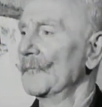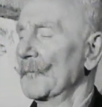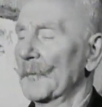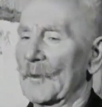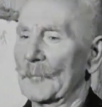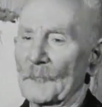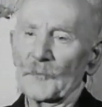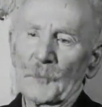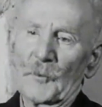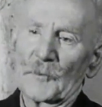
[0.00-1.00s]
When we'd be coming
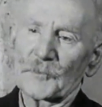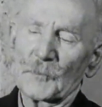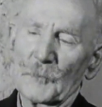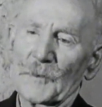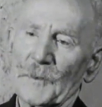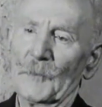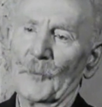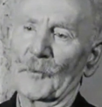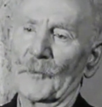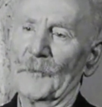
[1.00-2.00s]
from the port, we'd bring in a
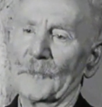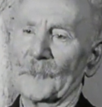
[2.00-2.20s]
bucket